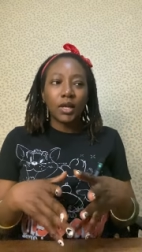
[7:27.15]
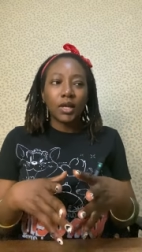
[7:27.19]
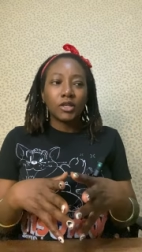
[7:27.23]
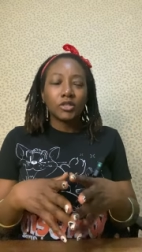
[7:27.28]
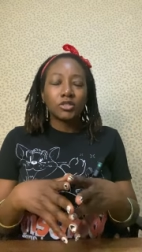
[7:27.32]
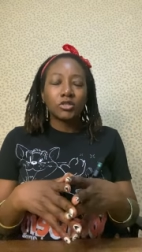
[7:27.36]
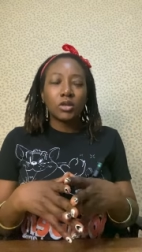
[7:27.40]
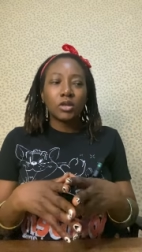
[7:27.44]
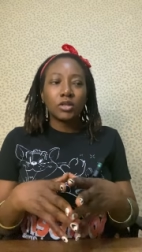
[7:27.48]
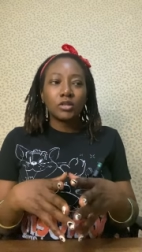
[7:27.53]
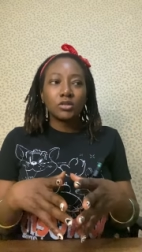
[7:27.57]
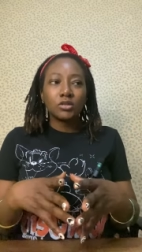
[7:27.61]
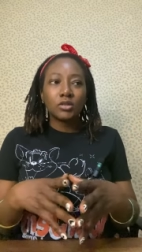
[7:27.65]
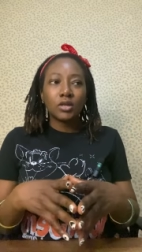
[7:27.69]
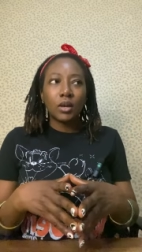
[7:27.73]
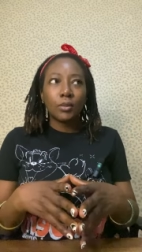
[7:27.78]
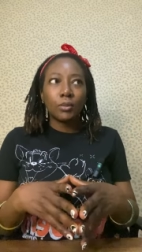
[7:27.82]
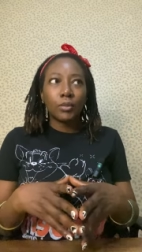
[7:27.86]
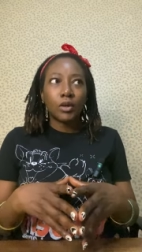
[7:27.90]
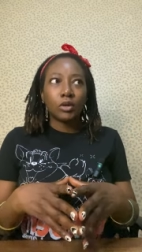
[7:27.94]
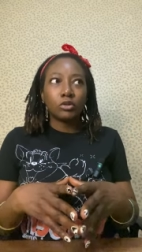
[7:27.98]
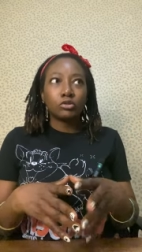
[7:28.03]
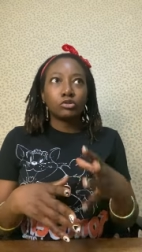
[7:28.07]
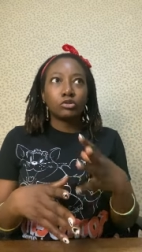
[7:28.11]
So it's not
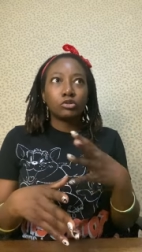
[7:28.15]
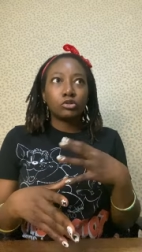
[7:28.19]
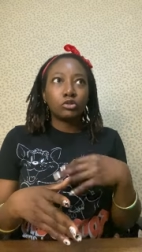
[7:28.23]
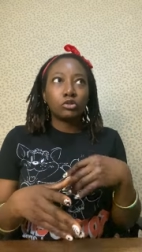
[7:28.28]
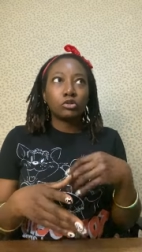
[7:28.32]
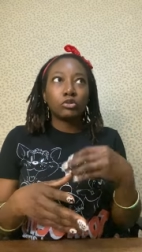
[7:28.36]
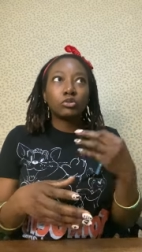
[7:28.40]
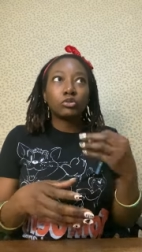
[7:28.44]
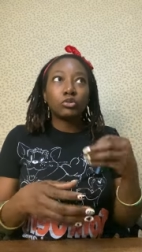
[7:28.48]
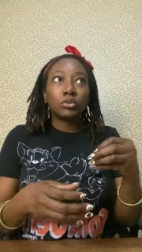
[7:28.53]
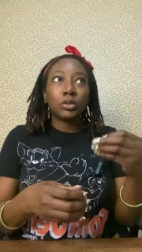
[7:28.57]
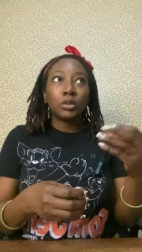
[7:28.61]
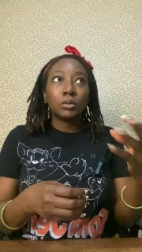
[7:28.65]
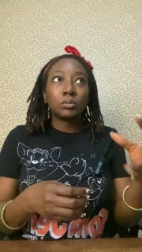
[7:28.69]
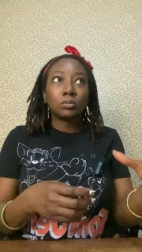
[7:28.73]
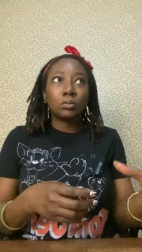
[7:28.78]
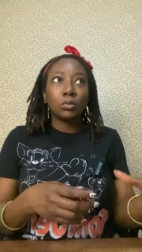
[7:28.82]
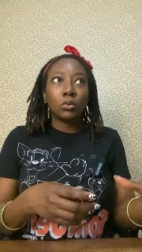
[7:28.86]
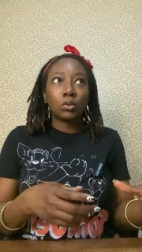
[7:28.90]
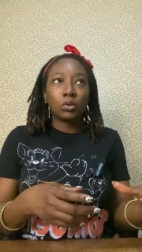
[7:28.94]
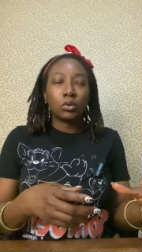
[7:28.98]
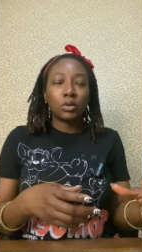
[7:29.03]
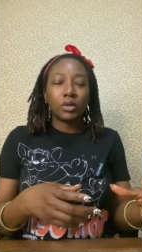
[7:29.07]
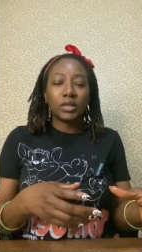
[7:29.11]
about you doing
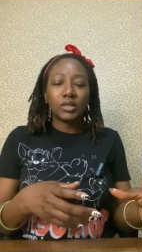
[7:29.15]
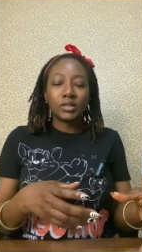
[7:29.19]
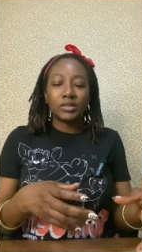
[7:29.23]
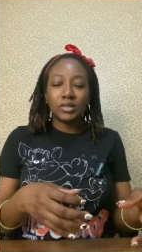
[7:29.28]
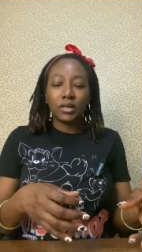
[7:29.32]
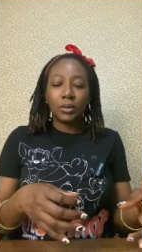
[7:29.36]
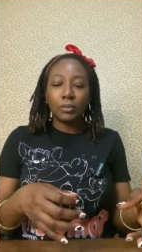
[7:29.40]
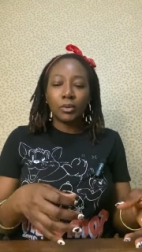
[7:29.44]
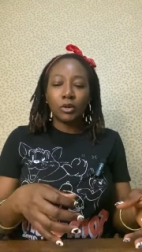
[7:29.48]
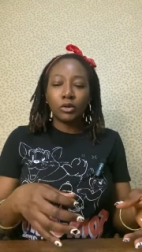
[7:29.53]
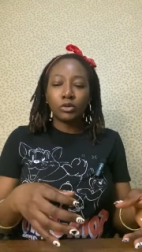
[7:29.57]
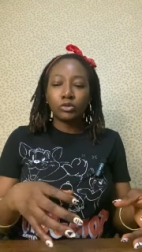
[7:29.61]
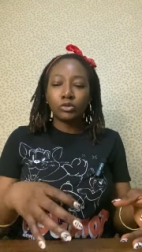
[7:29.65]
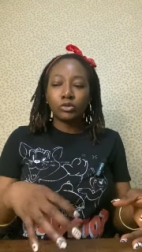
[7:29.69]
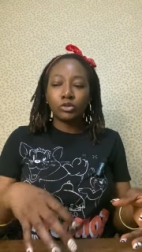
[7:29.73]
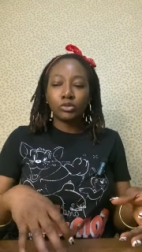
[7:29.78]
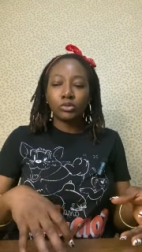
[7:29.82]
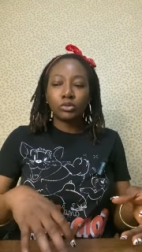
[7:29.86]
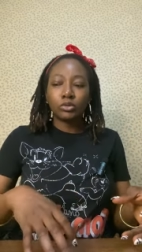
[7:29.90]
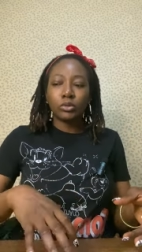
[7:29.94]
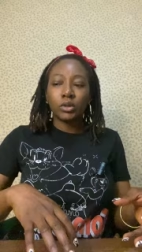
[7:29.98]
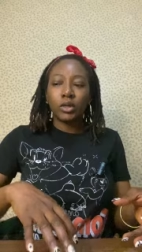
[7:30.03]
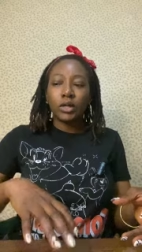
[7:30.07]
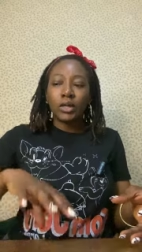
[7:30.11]
more. It's about
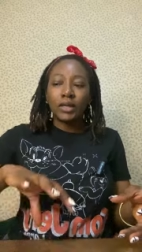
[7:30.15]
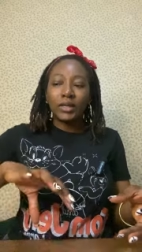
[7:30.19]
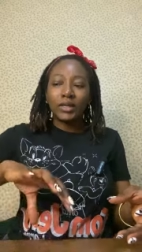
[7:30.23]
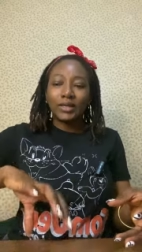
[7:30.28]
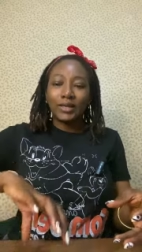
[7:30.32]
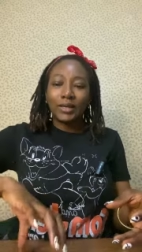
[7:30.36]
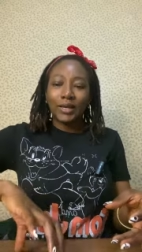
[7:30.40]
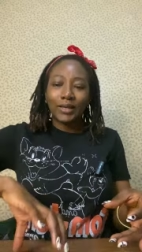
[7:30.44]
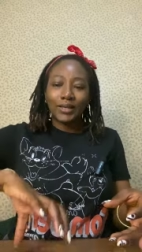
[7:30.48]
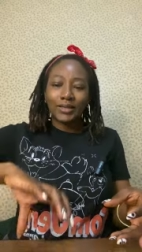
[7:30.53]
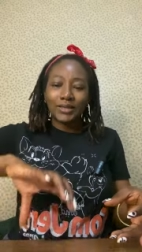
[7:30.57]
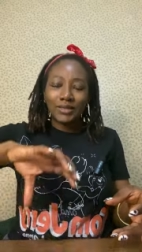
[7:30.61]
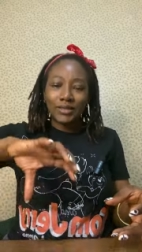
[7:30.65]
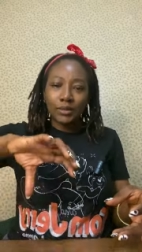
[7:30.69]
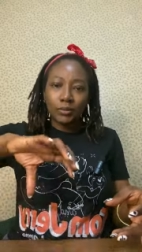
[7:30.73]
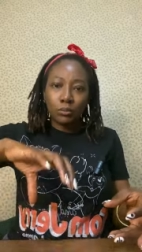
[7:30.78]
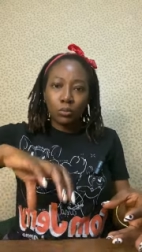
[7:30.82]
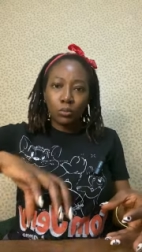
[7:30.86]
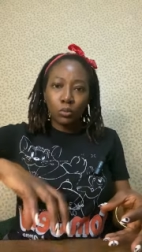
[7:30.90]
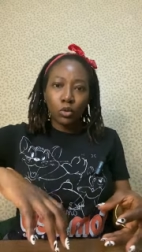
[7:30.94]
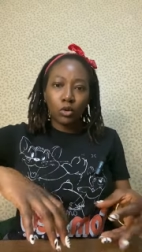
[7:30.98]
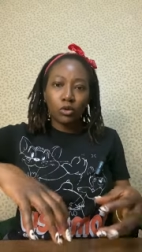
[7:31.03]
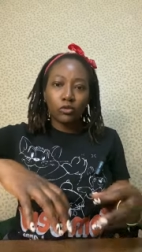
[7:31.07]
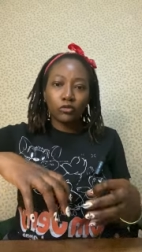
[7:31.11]
you getting
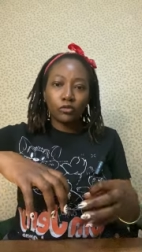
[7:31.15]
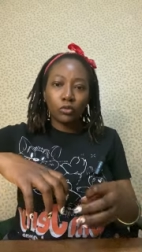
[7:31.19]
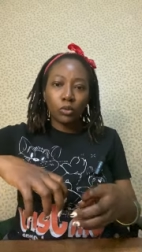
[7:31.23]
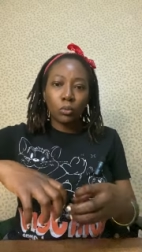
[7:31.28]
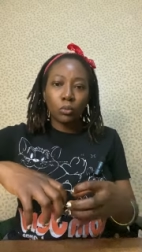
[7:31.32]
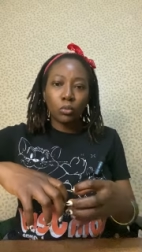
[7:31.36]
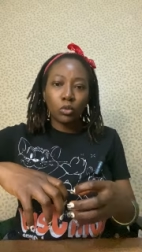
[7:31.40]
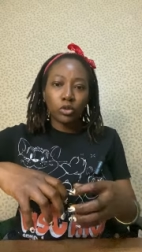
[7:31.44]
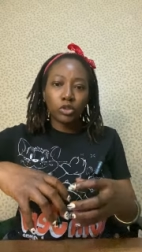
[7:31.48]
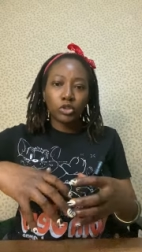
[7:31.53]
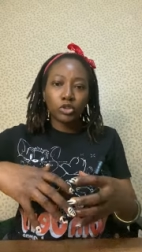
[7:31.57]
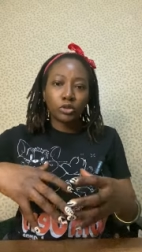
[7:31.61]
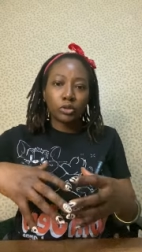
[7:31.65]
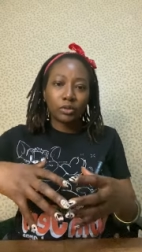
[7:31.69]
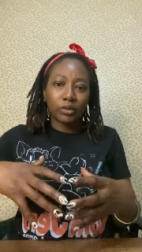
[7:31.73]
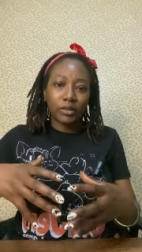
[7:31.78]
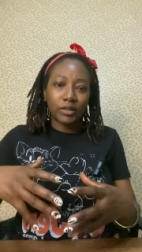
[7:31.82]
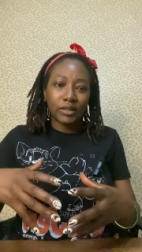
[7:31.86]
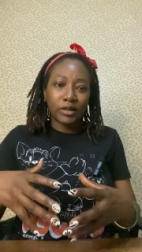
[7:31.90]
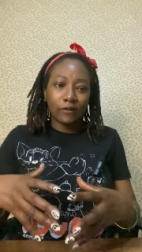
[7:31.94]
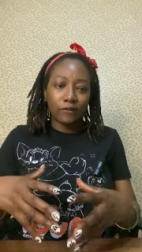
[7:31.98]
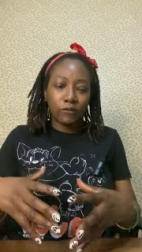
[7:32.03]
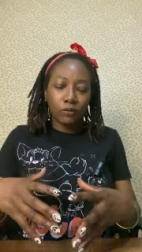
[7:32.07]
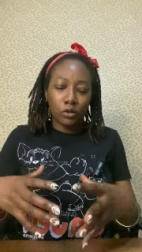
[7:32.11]
more from what you
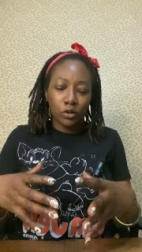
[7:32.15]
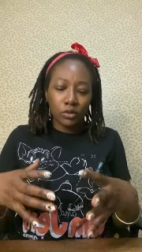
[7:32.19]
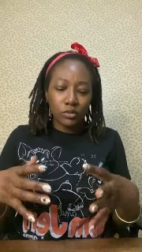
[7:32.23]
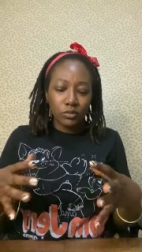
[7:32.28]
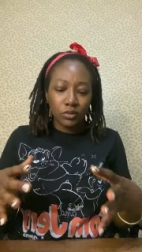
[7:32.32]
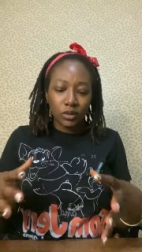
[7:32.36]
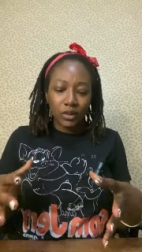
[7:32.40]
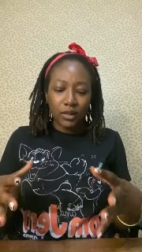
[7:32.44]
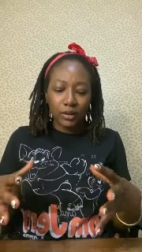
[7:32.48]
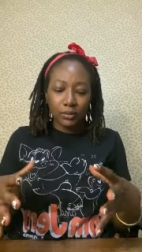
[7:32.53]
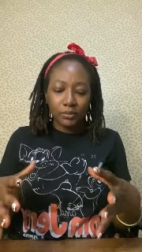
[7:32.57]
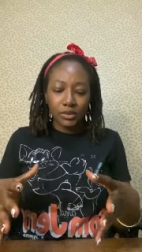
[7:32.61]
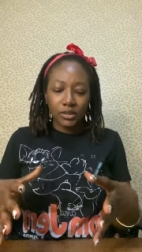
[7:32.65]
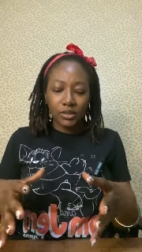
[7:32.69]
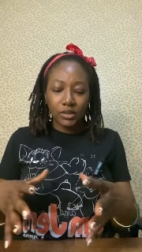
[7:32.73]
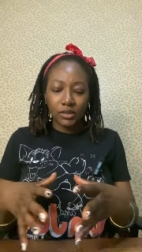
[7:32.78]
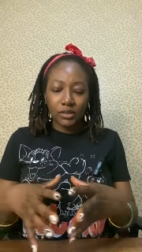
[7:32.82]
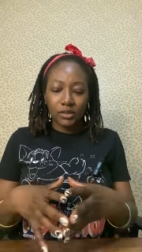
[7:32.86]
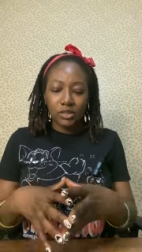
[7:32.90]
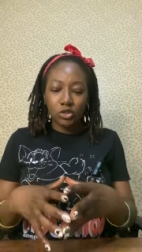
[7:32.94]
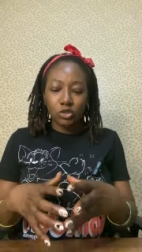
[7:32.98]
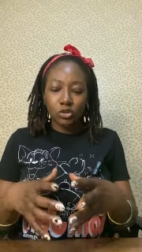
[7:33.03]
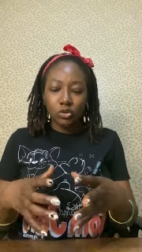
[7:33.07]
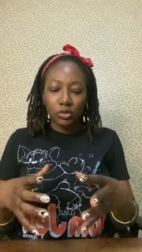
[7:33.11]
already have. Because what I'm
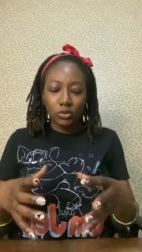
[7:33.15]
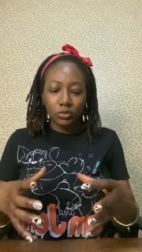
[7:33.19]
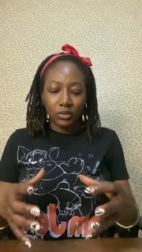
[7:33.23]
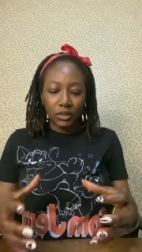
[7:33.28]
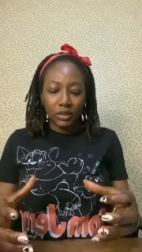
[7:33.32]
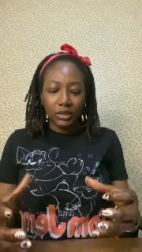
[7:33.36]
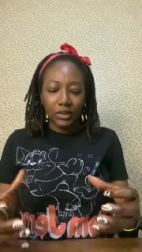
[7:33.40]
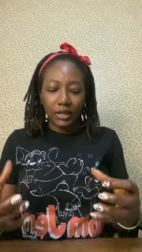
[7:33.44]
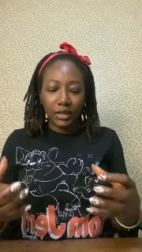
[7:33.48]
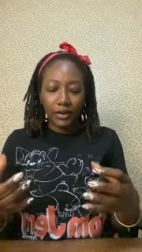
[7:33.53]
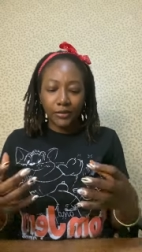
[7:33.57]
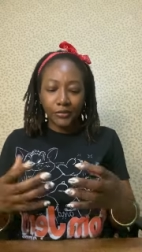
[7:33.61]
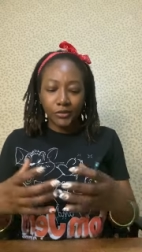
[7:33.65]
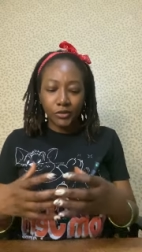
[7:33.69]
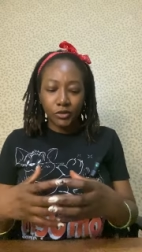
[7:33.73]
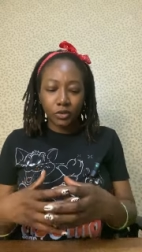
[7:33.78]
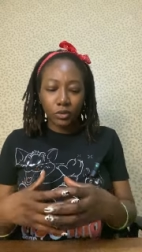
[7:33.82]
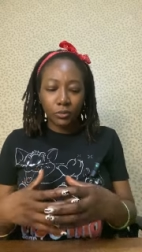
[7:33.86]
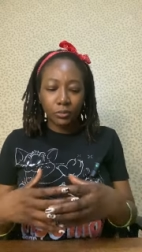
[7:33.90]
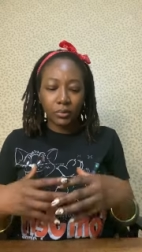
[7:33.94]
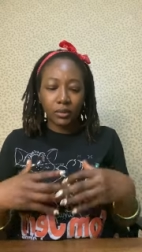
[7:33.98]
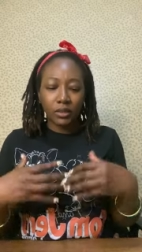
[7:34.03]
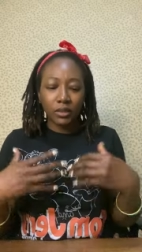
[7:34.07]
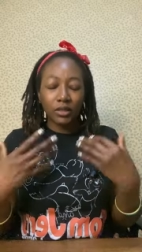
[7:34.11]
saying is, you already have
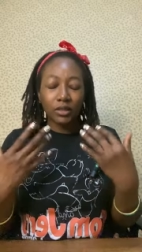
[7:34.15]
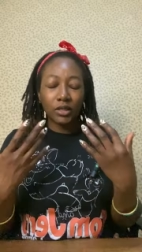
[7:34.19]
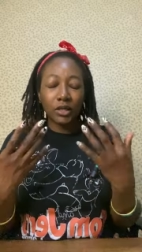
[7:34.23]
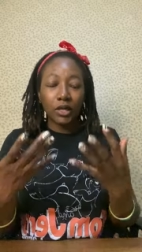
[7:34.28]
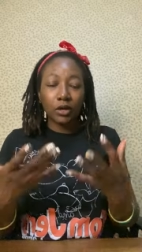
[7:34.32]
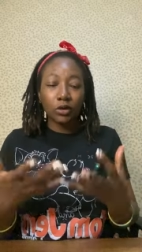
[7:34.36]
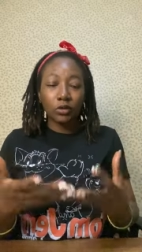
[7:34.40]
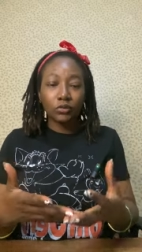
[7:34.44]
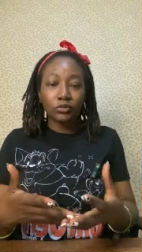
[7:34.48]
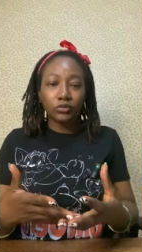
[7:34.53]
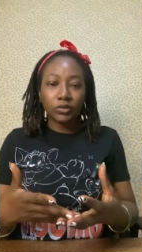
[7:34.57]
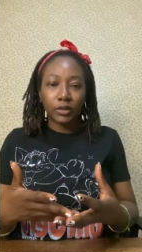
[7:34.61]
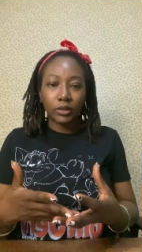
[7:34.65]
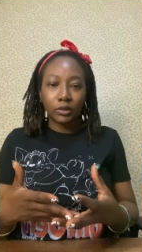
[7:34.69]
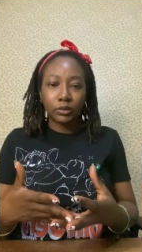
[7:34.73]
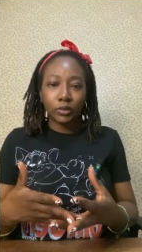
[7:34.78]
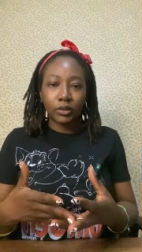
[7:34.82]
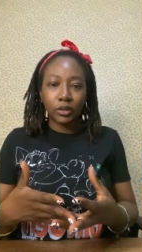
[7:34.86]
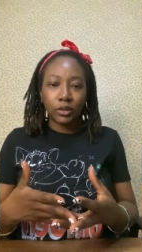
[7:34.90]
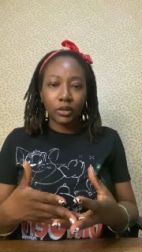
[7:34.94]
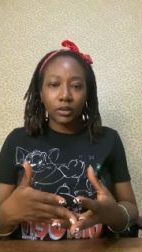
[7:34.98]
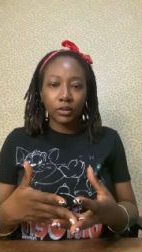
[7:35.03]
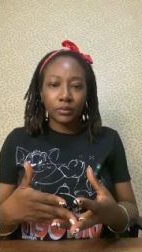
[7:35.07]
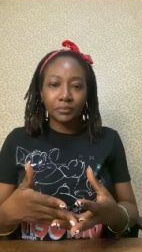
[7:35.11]
something you're
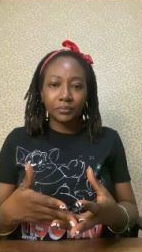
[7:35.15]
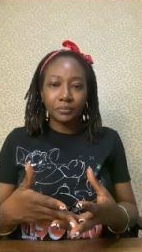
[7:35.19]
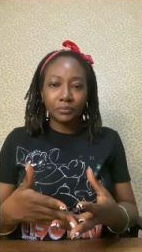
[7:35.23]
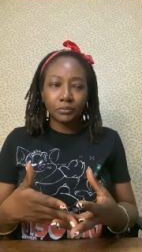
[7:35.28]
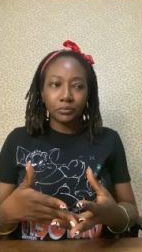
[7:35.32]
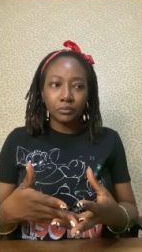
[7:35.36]
overlooking.